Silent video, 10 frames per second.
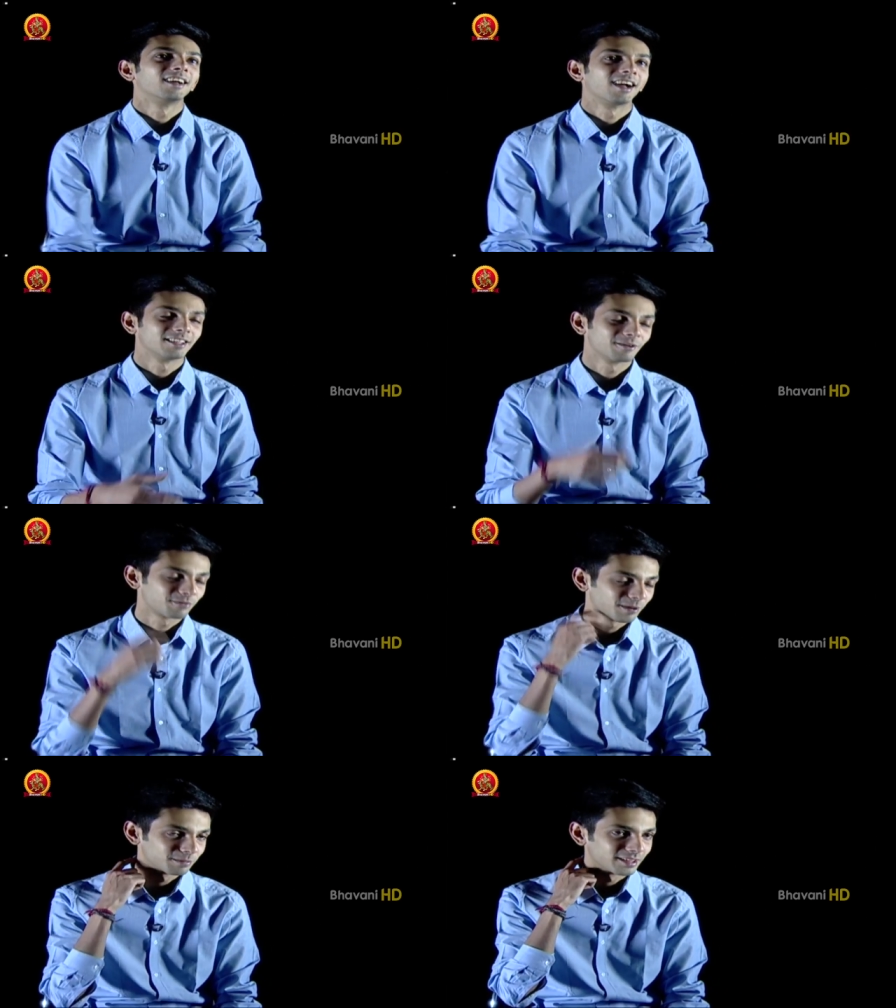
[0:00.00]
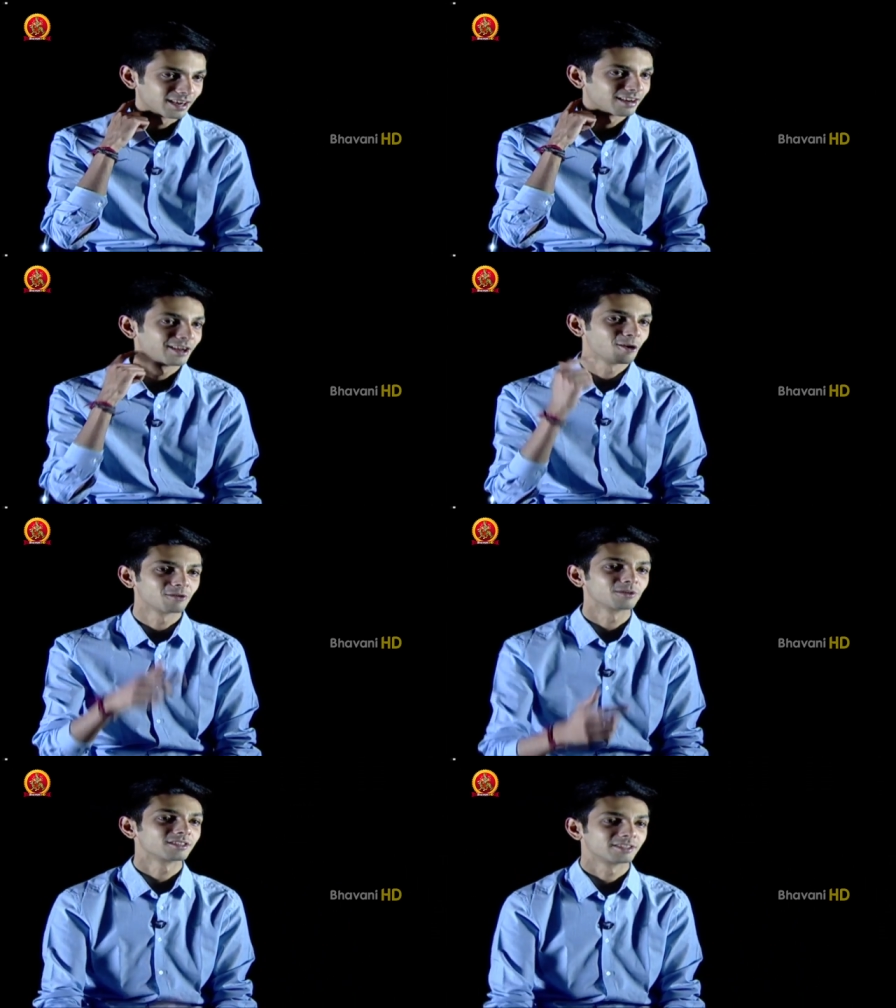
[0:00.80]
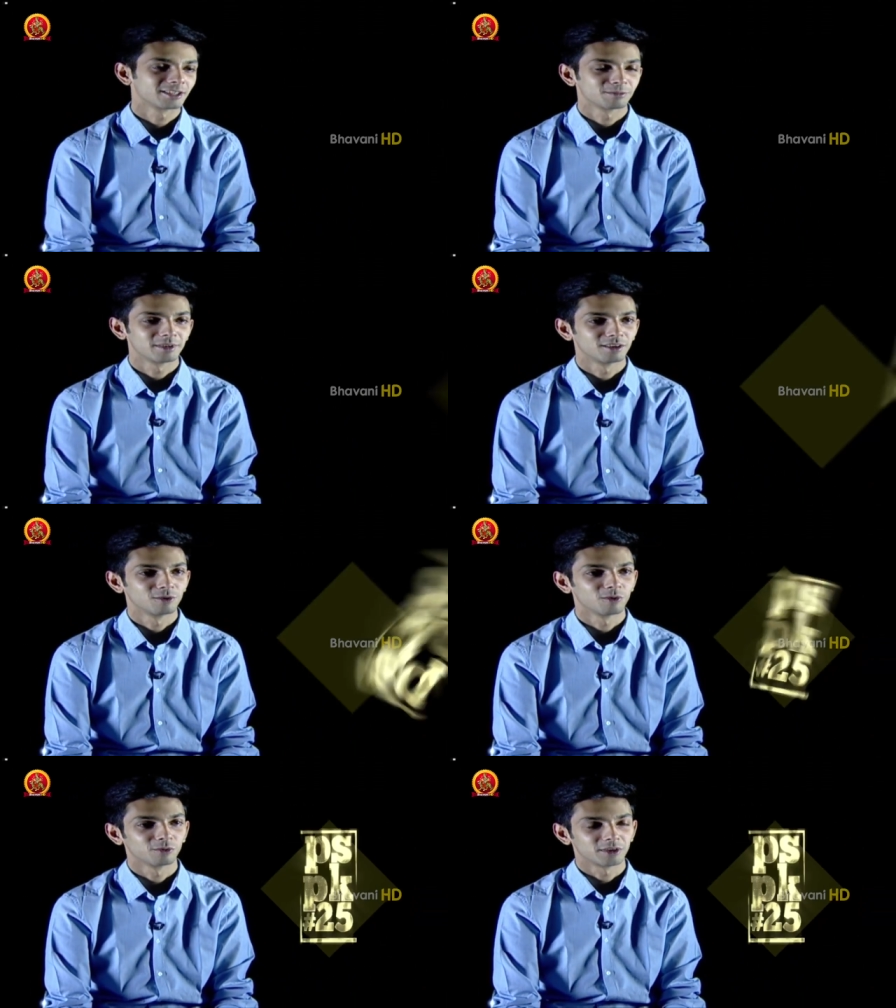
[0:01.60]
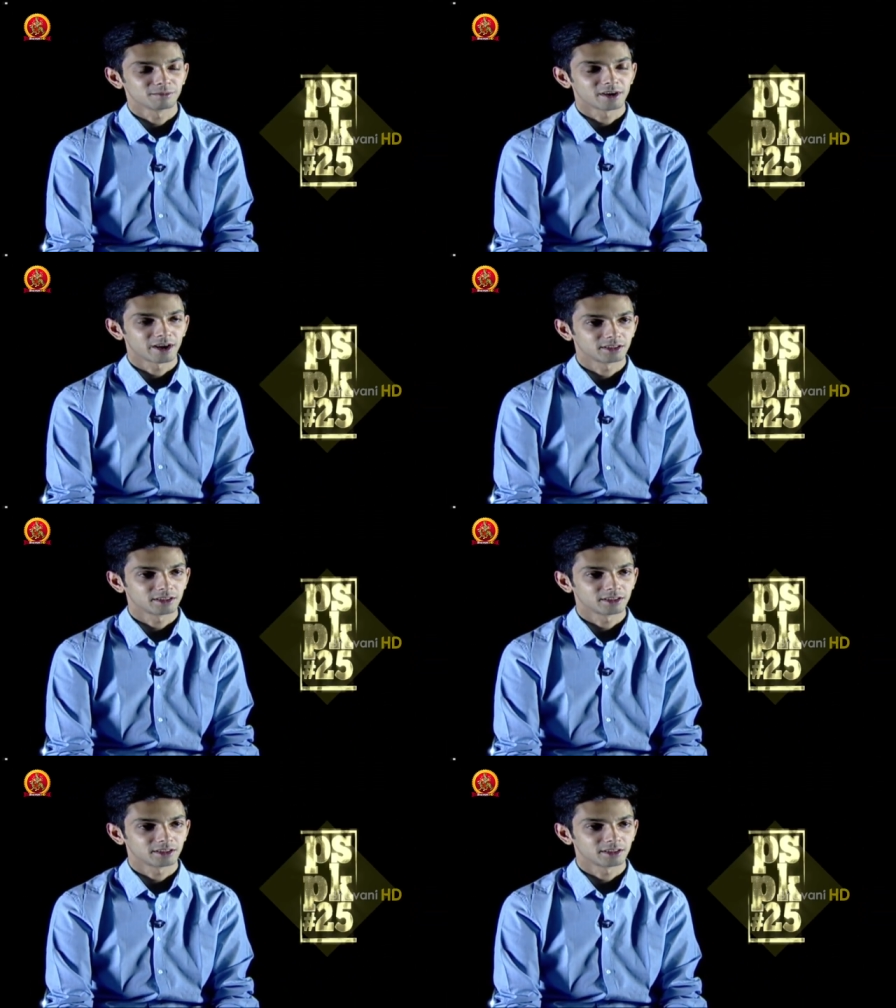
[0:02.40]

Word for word: And then from that day onwards, there's been no looking back.